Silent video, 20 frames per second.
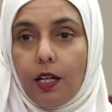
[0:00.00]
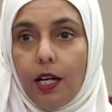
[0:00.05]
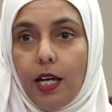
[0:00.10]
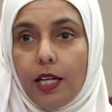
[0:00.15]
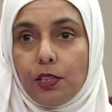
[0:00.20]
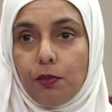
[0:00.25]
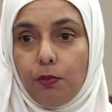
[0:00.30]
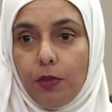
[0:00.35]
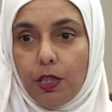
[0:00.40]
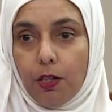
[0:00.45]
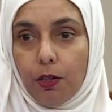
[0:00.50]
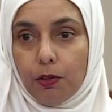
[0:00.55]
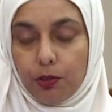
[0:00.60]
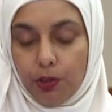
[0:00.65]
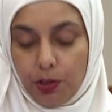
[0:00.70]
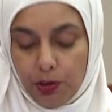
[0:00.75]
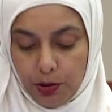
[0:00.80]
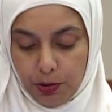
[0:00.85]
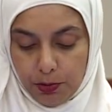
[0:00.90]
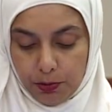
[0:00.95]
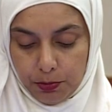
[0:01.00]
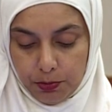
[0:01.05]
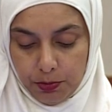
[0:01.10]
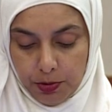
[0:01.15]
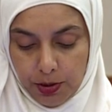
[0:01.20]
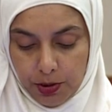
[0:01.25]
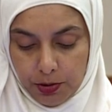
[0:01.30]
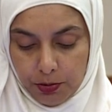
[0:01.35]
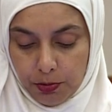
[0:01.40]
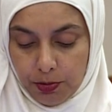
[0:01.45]
as we continue
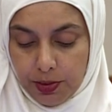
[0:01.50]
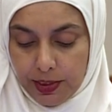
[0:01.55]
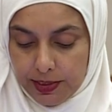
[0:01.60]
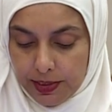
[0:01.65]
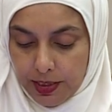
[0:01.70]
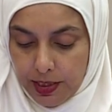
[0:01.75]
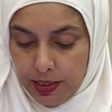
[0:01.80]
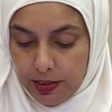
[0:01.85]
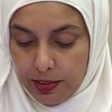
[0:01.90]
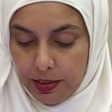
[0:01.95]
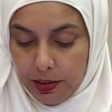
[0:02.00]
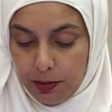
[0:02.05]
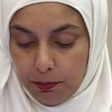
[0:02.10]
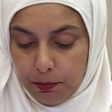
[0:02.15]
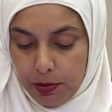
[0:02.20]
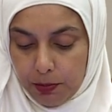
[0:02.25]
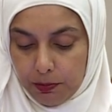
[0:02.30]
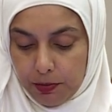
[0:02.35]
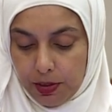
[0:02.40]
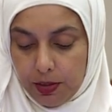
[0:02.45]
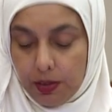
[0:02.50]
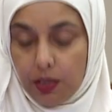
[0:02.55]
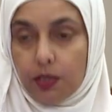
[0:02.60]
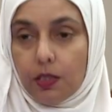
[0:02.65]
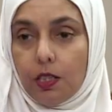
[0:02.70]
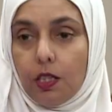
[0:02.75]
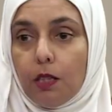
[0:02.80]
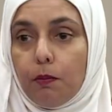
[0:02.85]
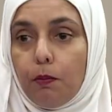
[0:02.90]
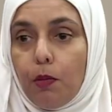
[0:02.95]
to design and implement a
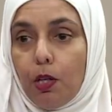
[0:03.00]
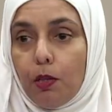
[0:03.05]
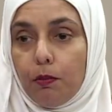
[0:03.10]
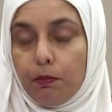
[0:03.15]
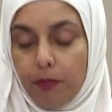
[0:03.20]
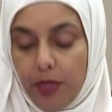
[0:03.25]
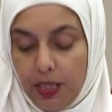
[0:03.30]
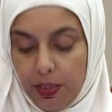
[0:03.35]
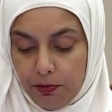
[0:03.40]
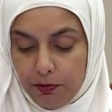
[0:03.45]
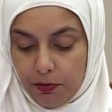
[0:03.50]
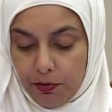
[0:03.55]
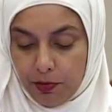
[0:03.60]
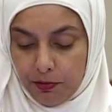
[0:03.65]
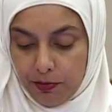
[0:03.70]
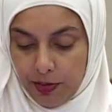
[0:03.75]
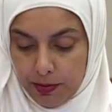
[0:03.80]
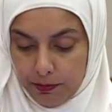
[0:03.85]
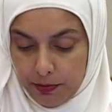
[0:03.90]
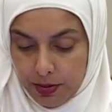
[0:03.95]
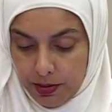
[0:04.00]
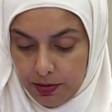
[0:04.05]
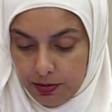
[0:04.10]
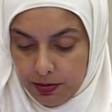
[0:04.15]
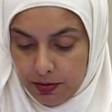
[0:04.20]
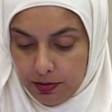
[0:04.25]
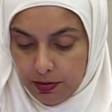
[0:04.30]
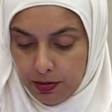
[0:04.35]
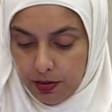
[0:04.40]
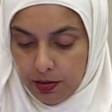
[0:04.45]
Singapore made for
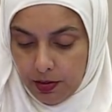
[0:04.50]
families.